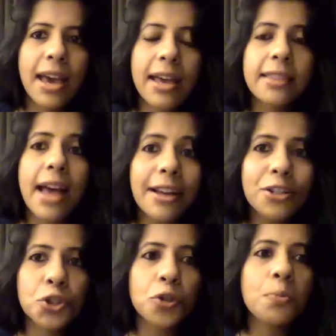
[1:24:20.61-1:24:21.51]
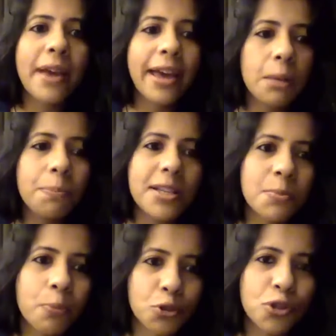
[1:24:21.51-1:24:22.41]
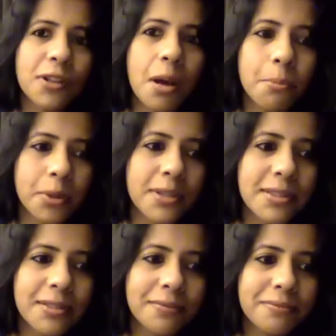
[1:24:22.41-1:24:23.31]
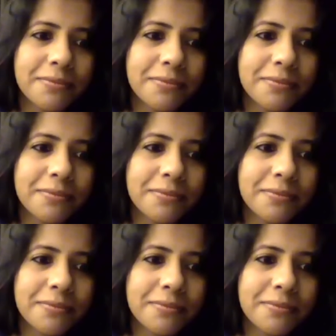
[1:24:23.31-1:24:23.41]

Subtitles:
and that should help us push the numbers.